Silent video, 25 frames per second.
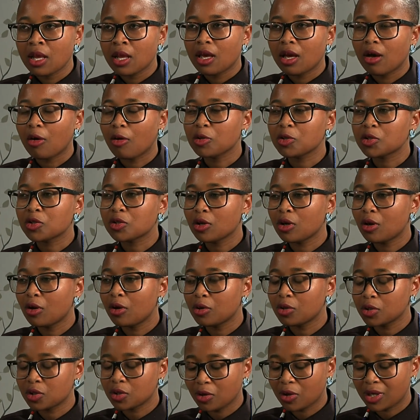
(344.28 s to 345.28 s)

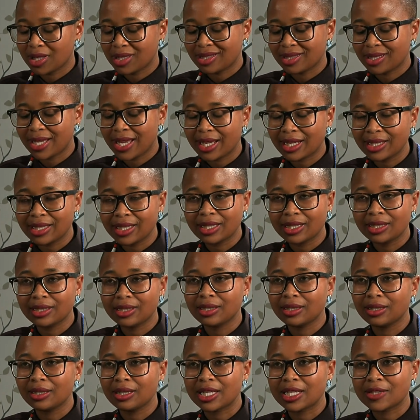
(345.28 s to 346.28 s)
Also, so it's
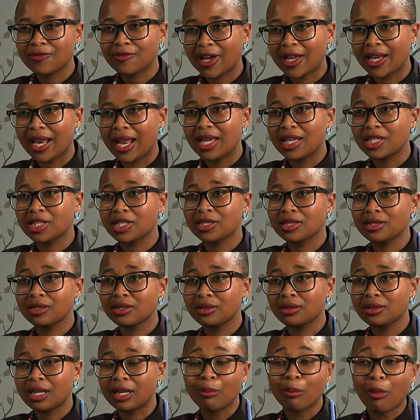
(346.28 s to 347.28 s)
technical, it's
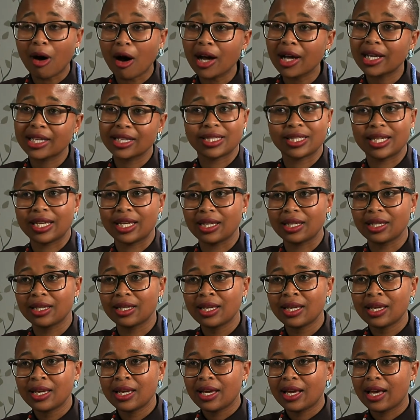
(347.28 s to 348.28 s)
financial, and marketing.
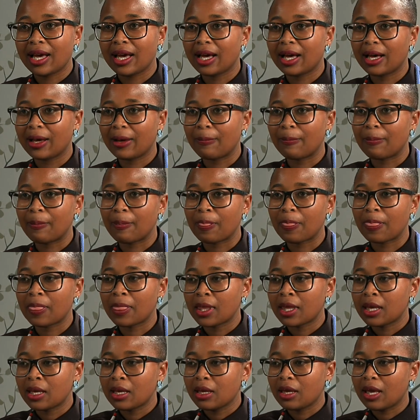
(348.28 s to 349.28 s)

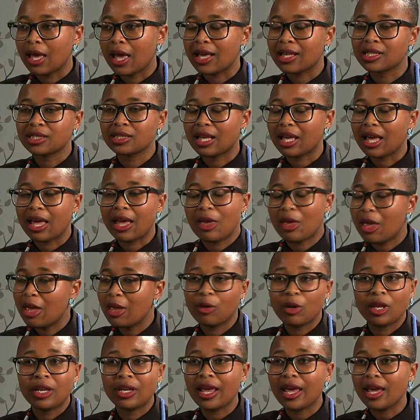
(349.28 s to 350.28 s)
As
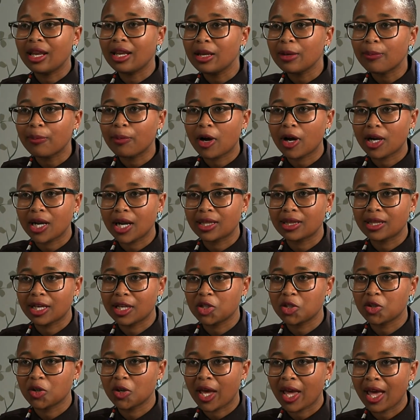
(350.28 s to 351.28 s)
in any product
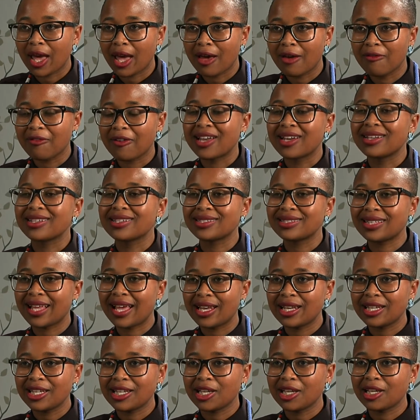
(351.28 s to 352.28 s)
that you have,
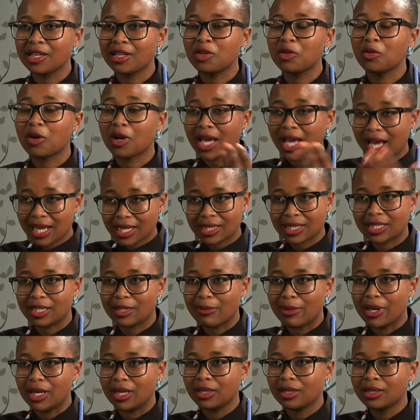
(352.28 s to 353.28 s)
understanding your
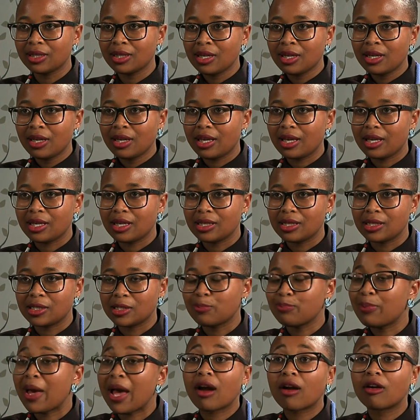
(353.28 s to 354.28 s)
customer is
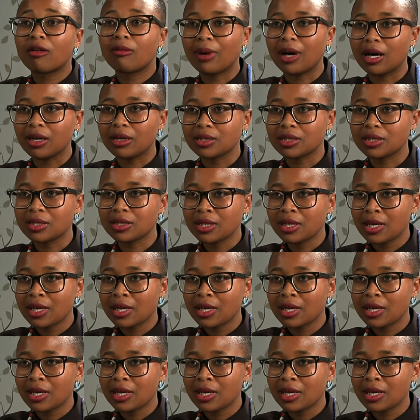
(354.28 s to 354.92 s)
paramount.